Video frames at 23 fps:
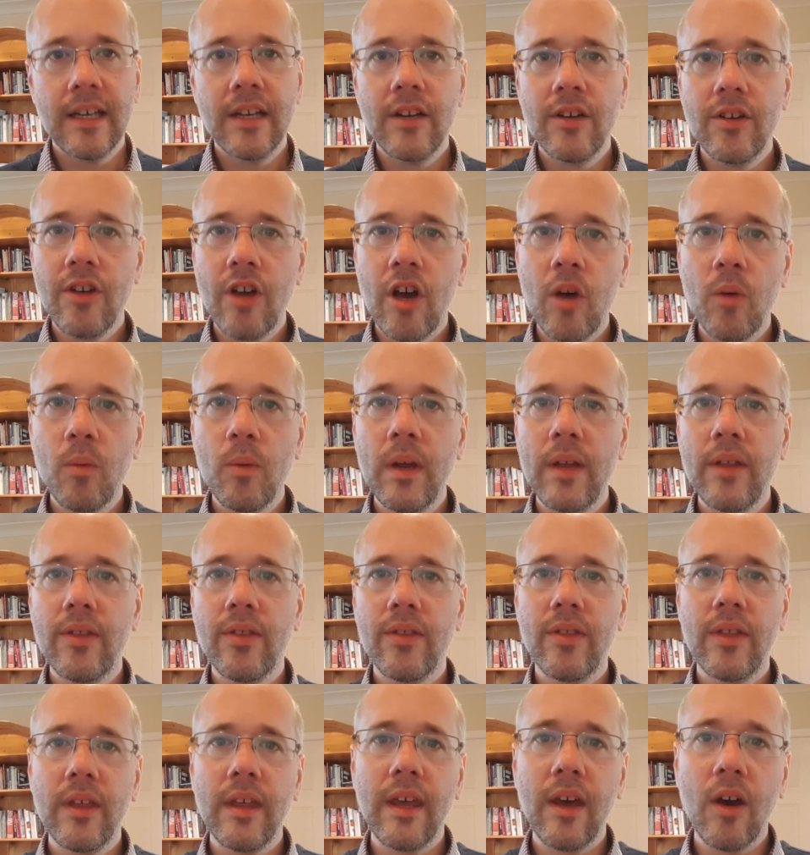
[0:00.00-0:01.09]
Not
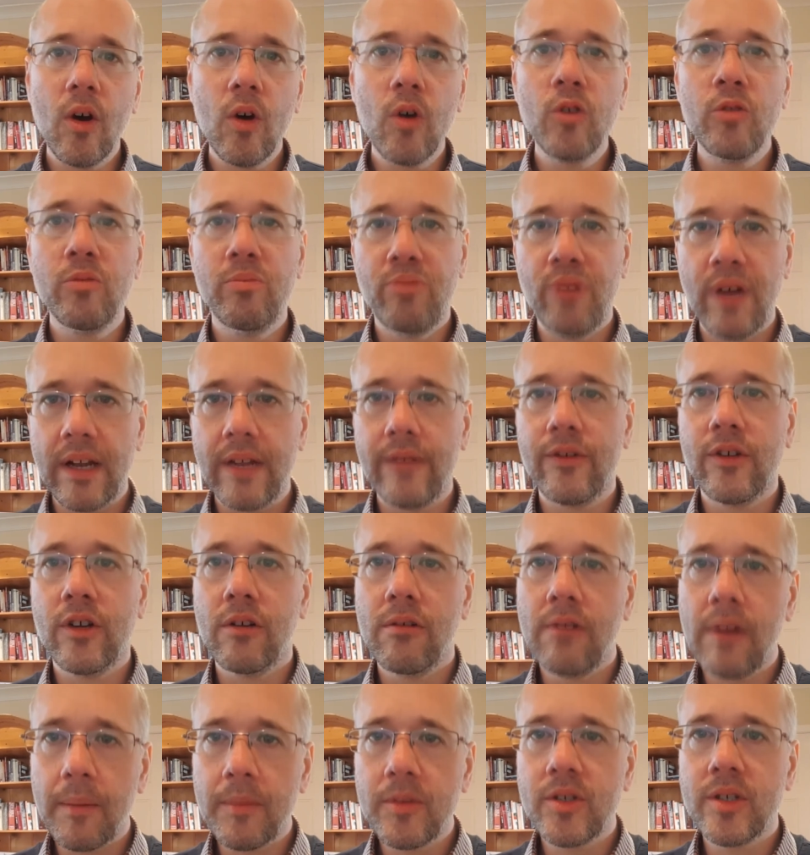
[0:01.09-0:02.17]
with the old bread of
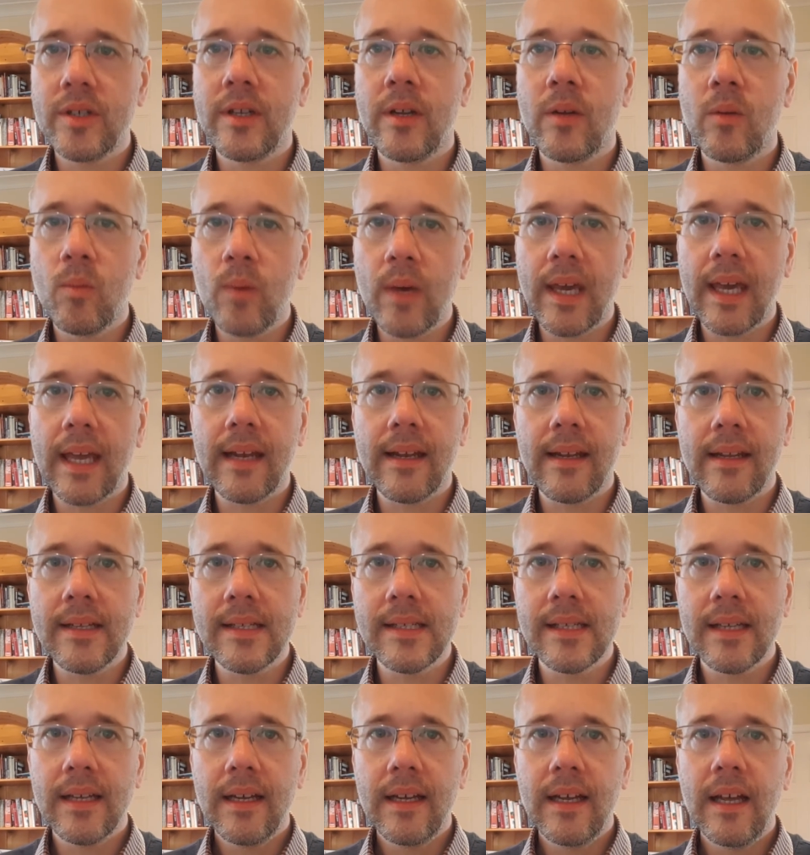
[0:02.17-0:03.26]
corruption and
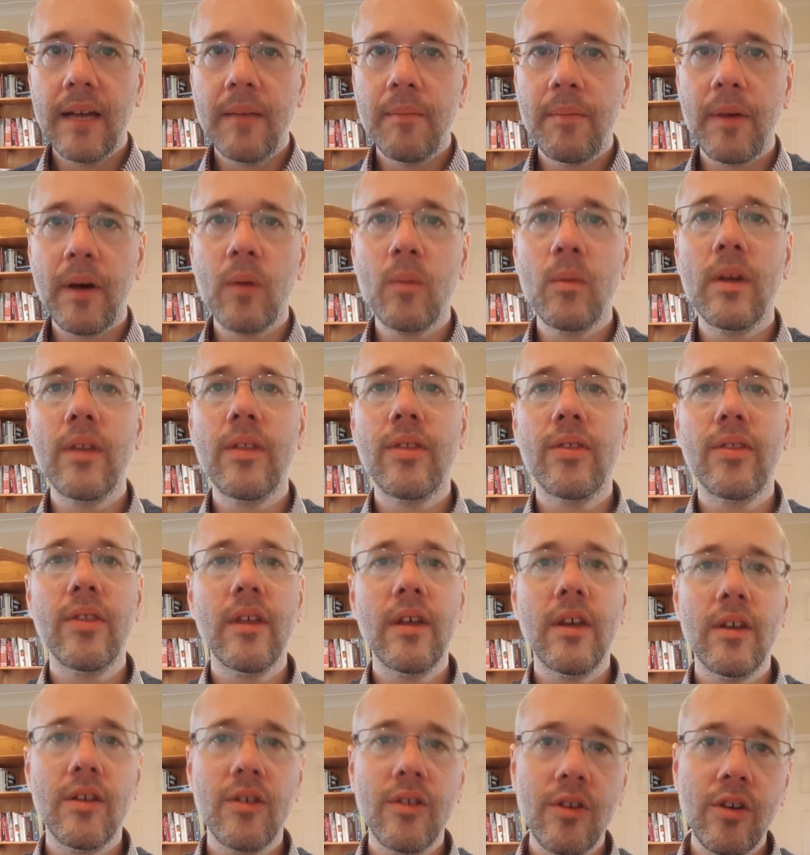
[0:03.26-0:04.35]
wickedness, but with
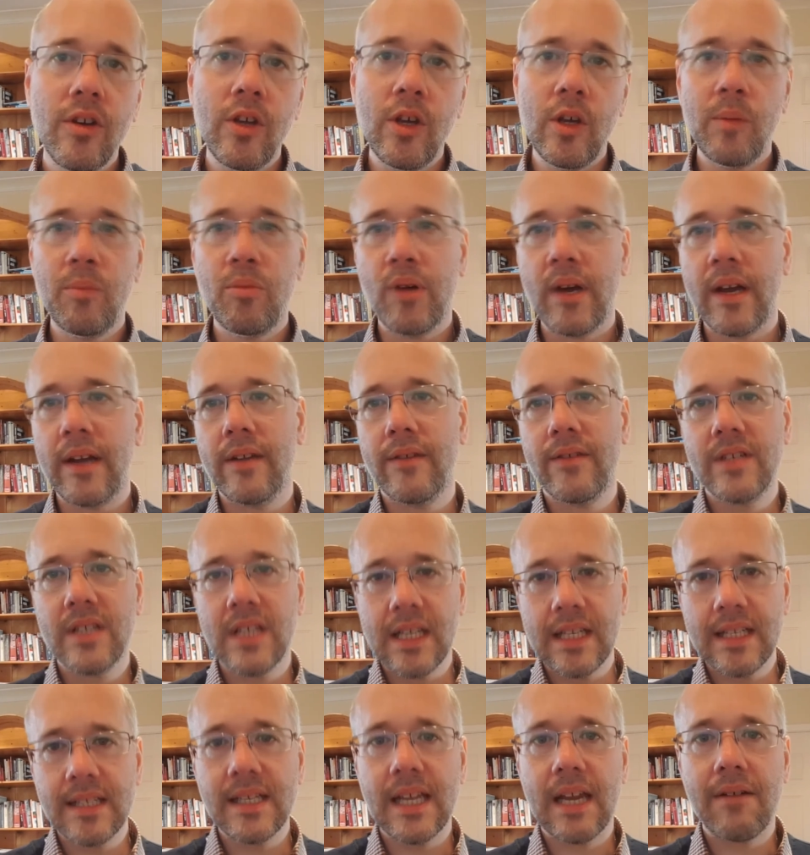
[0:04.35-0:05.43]
the new bread of
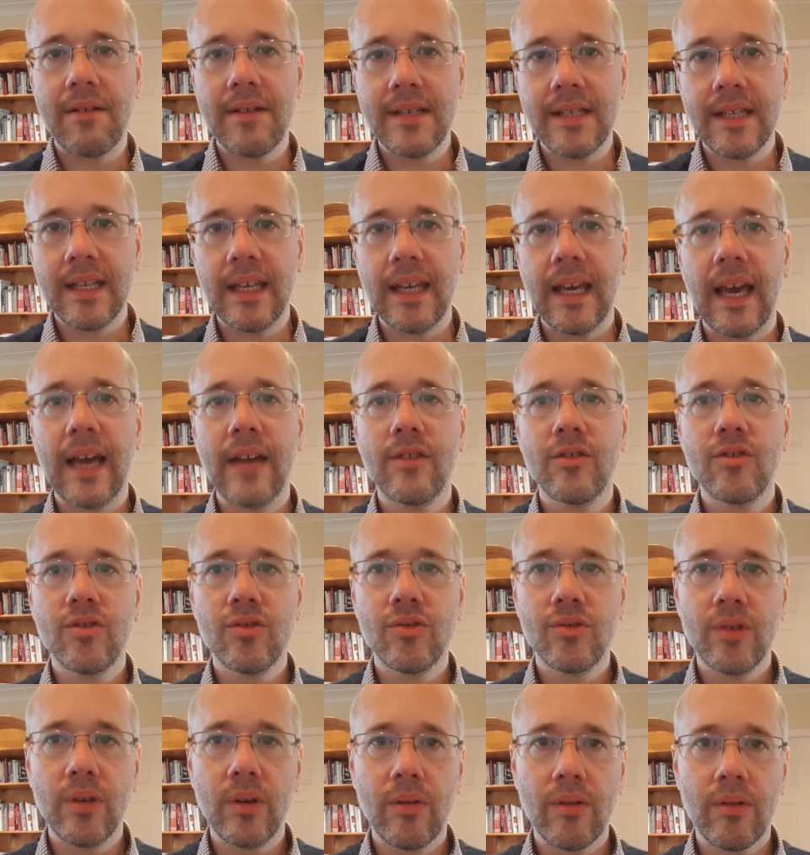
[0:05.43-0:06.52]
sincerity and
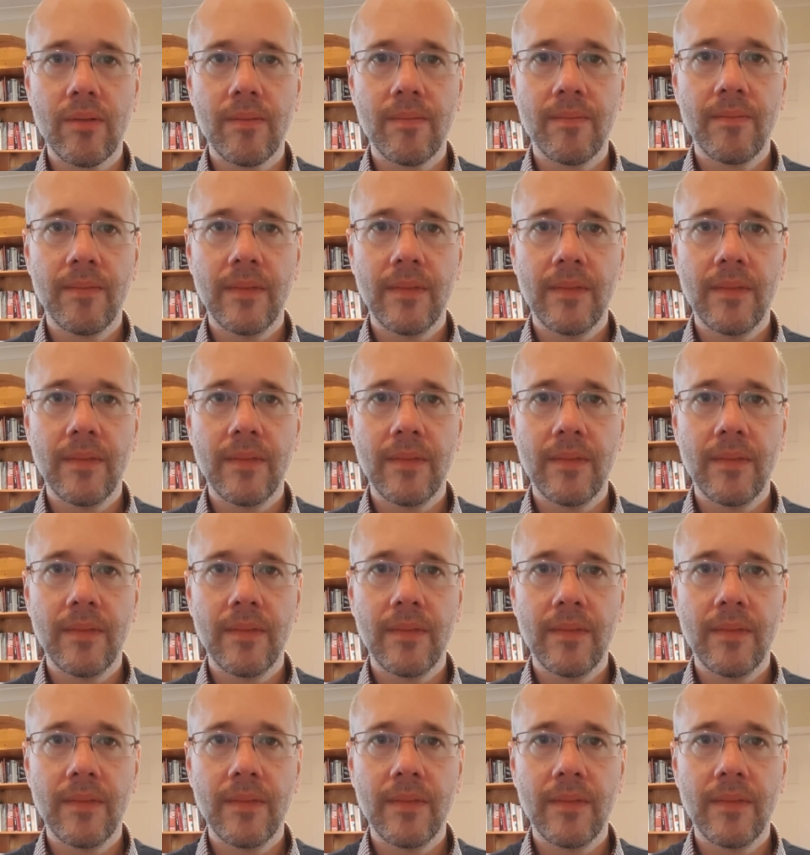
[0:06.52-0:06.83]
truth.